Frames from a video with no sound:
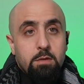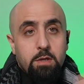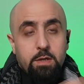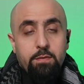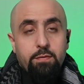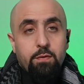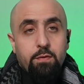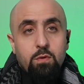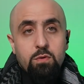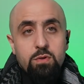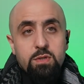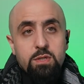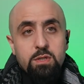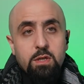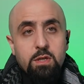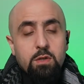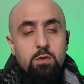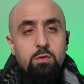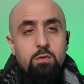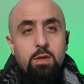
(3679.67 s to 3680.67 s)
He, of course, he's
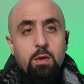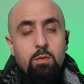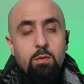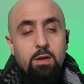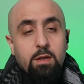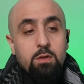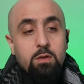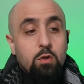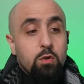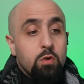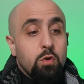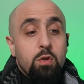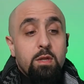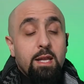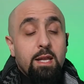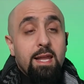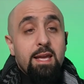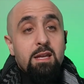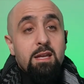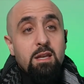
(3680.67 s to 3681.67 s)
going to do that with Qatar to
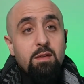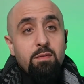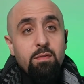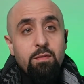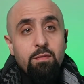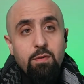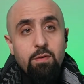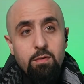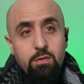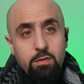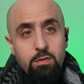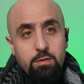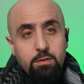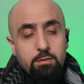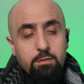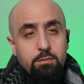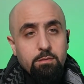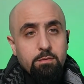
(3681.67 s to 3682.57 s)
delay it even further.